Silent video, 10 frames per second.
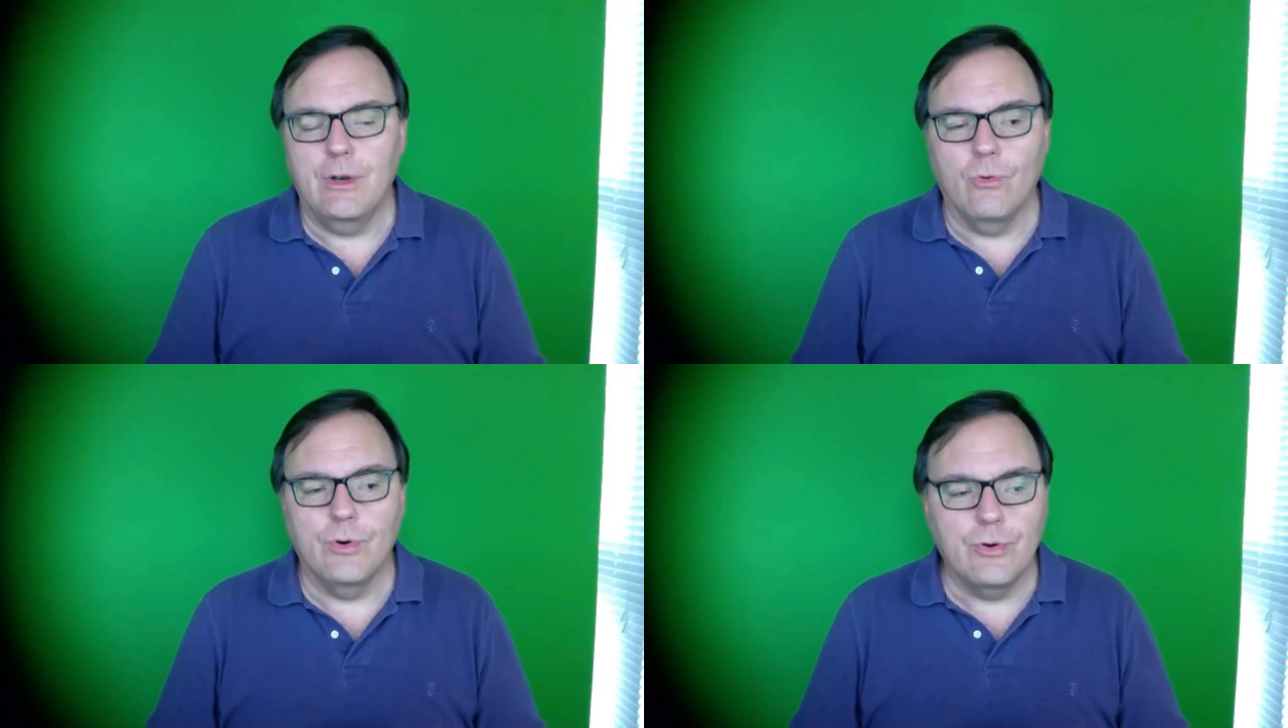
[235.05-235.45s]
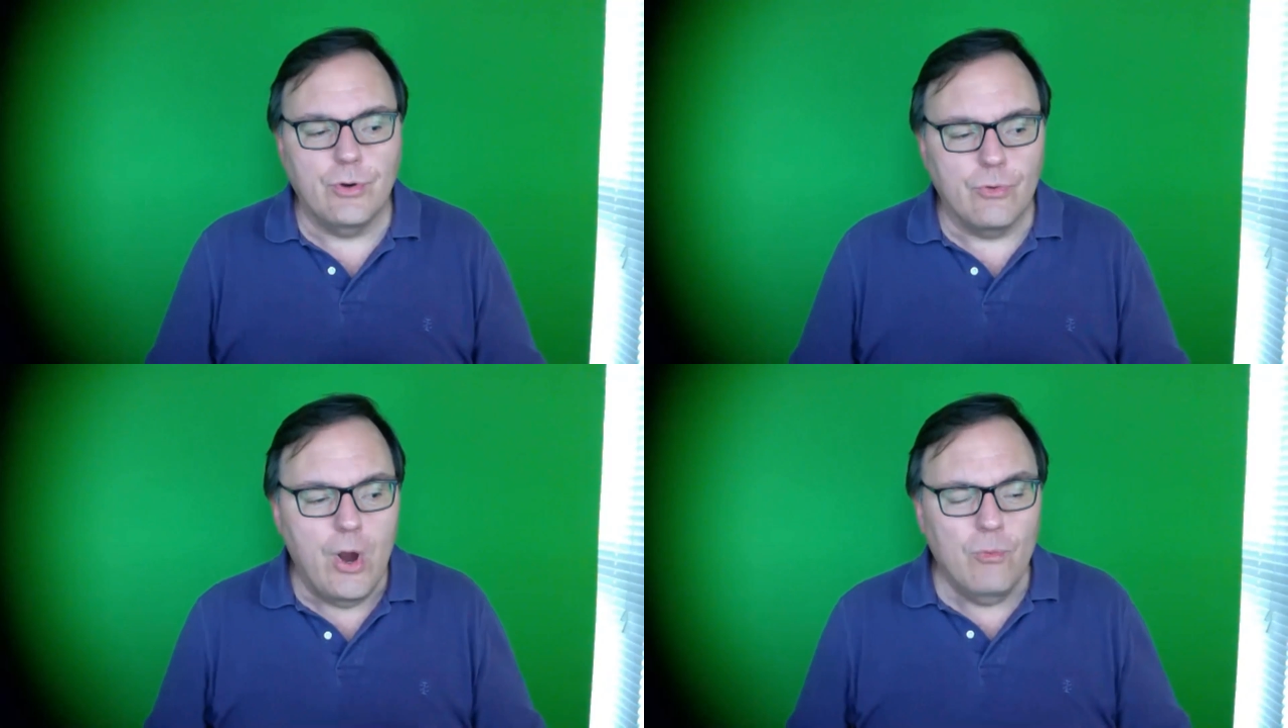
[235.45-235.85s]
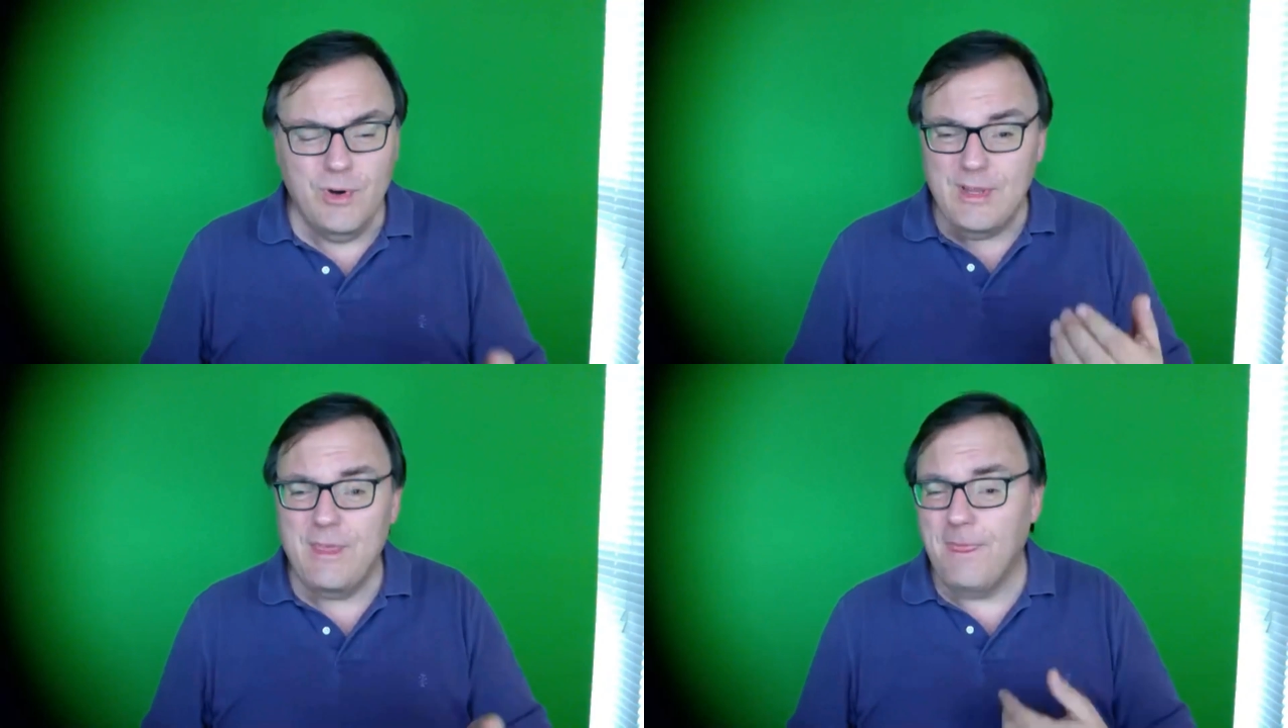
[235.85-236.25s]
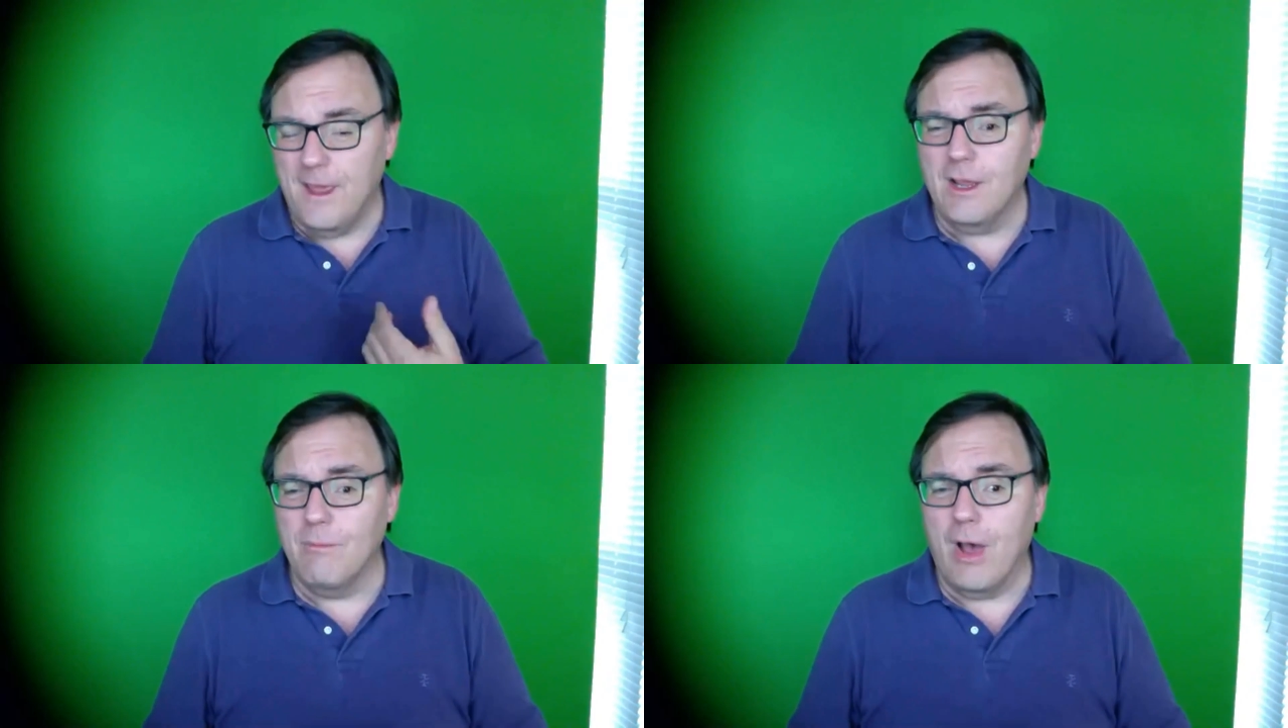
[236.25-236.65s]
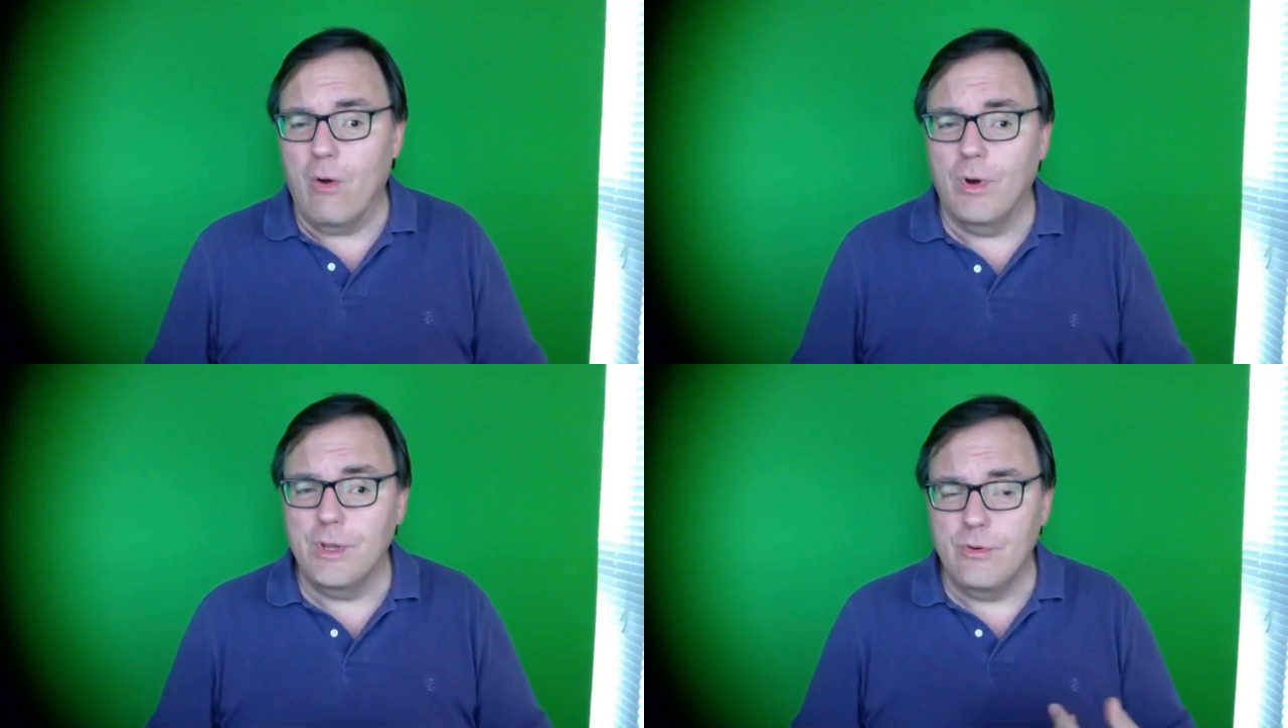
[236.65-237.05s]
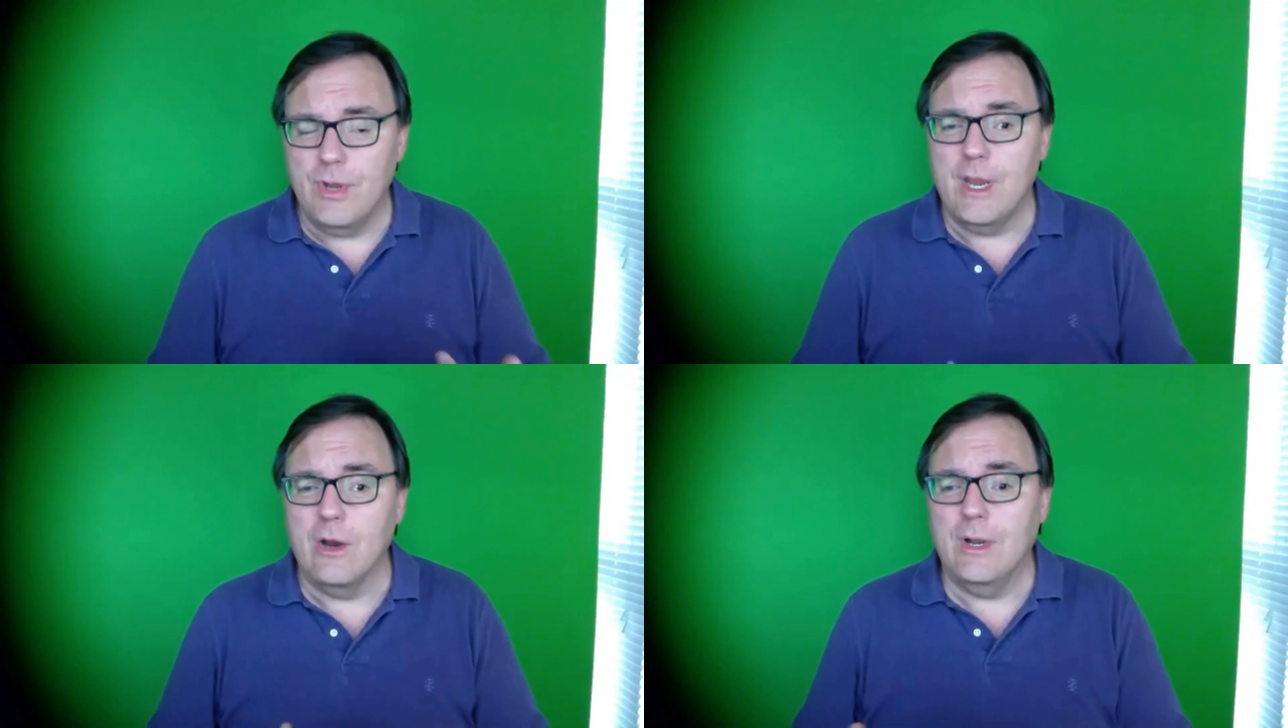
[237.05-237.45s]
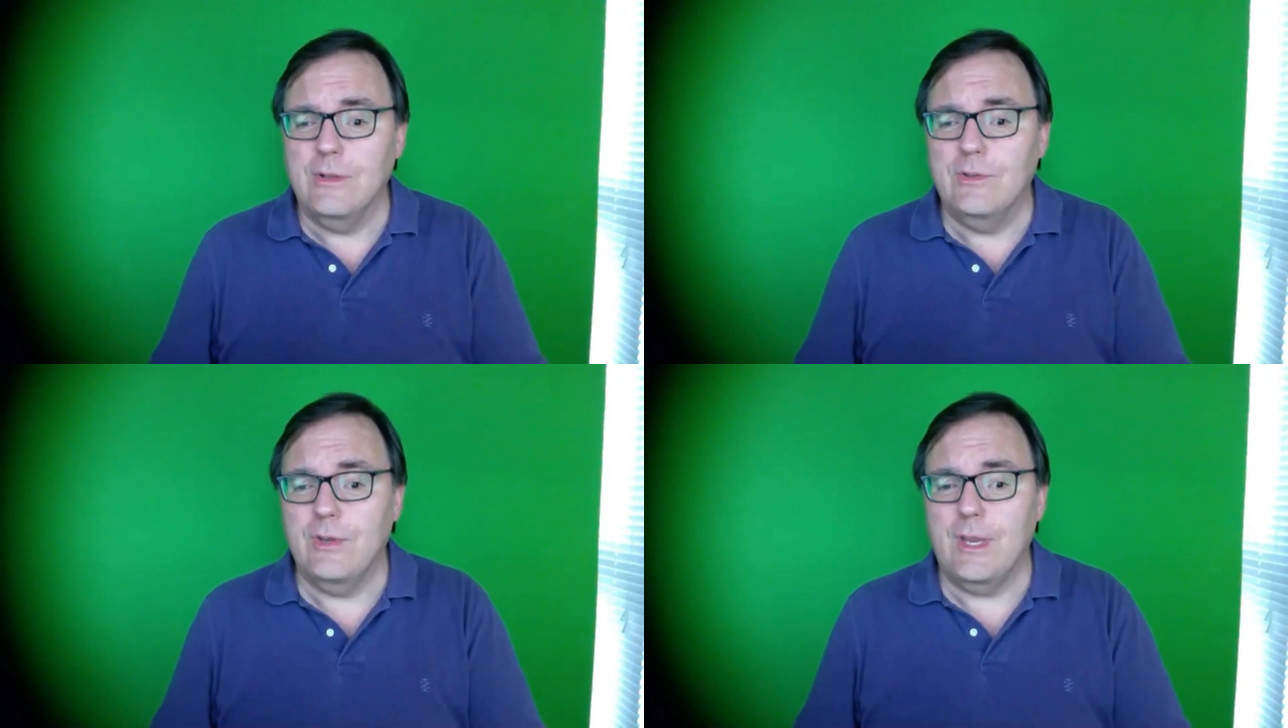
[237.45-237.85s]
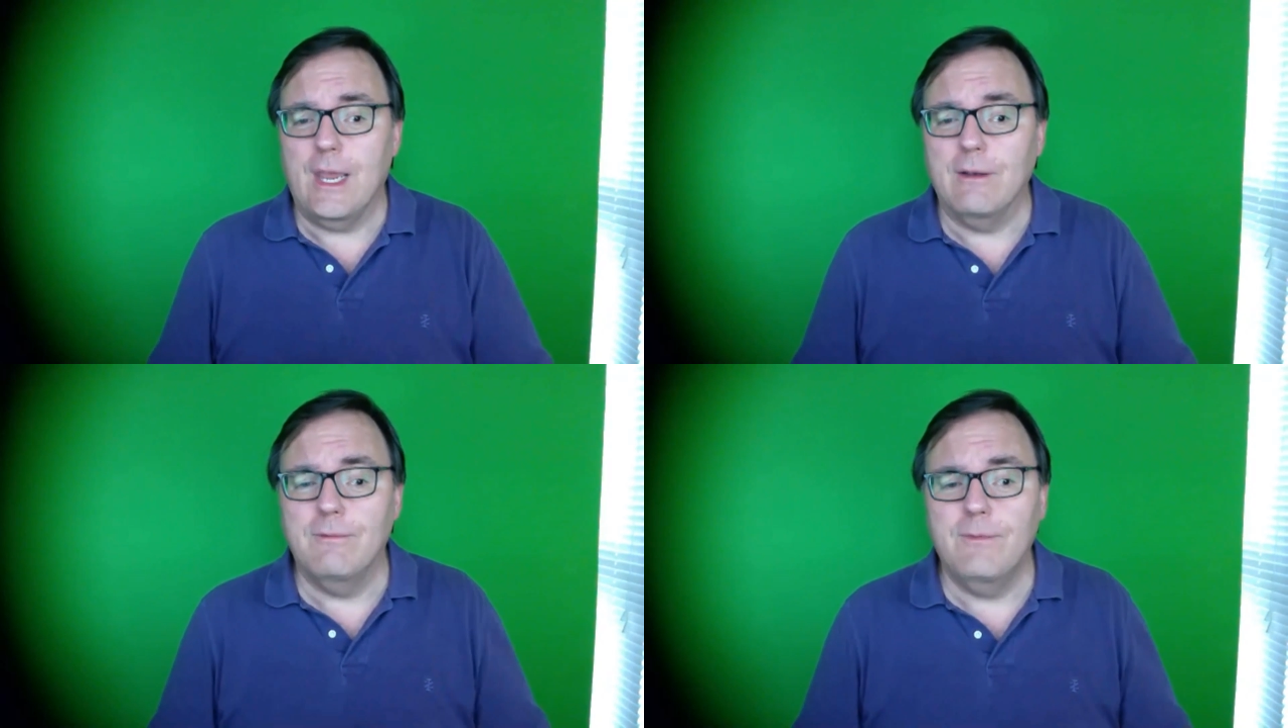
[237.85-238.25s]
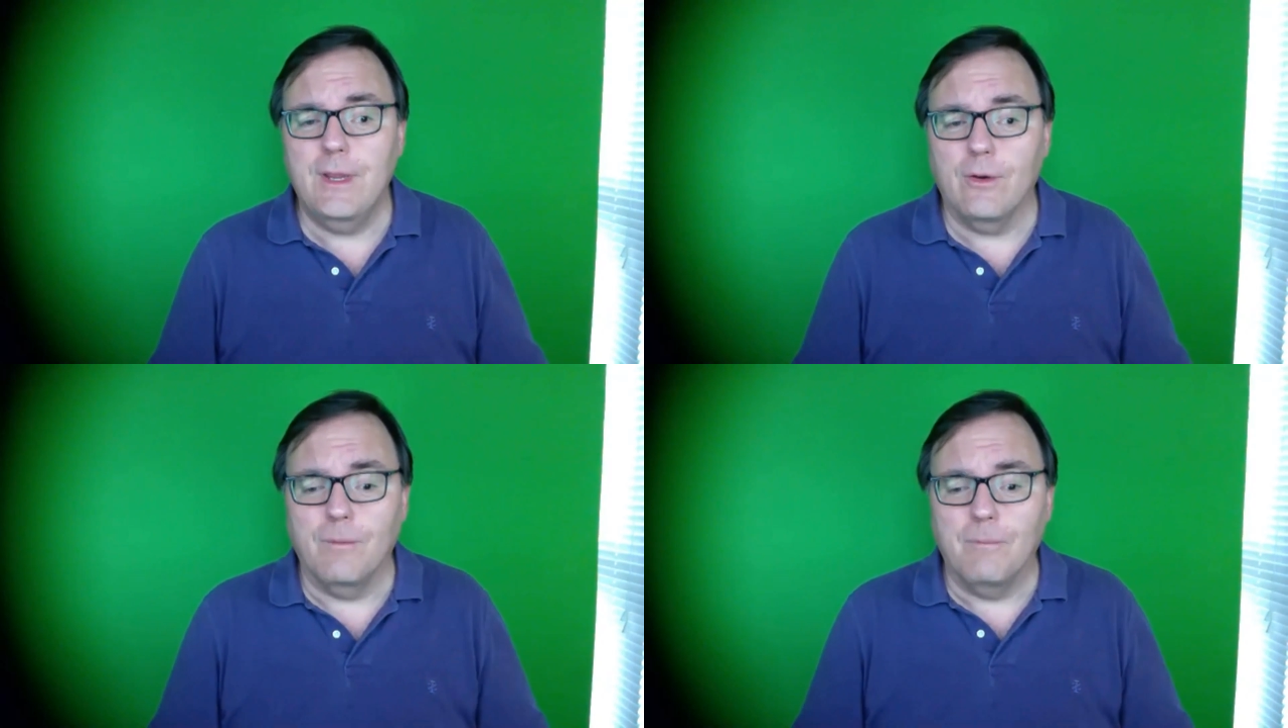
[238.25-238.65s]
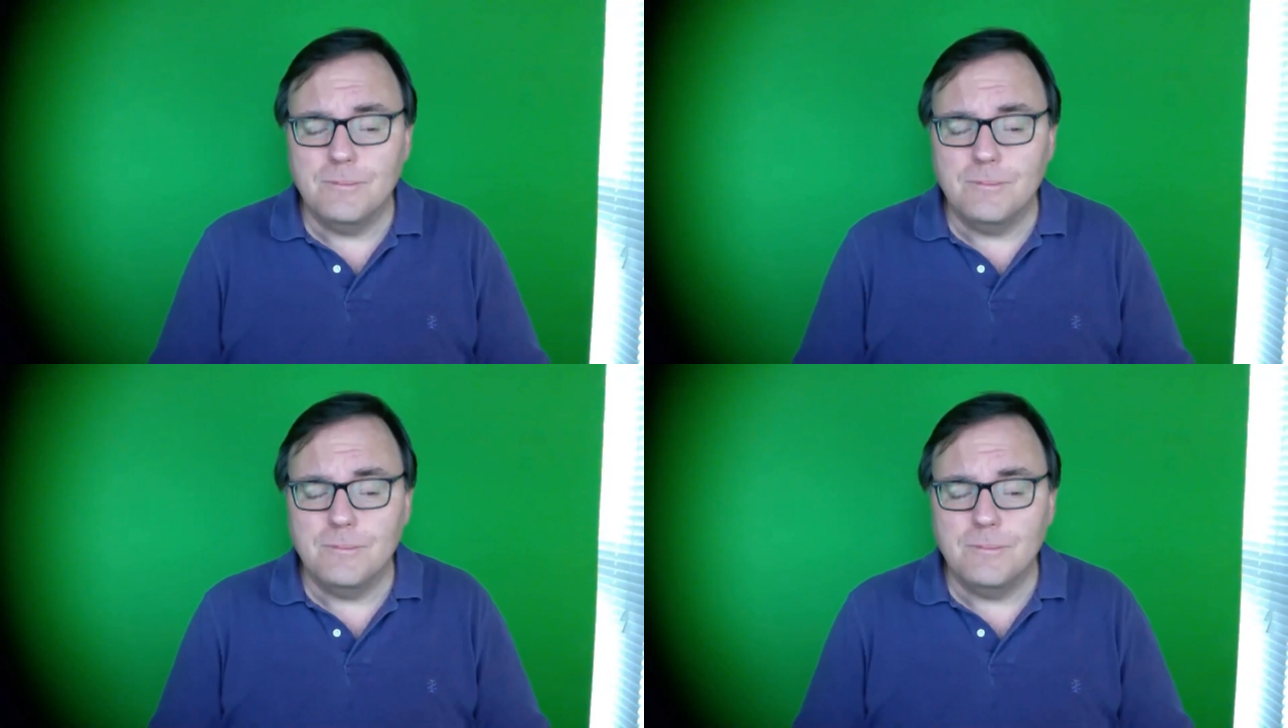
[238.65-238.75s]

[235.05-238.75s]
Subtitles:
in order to really think about what you hear and see and feel.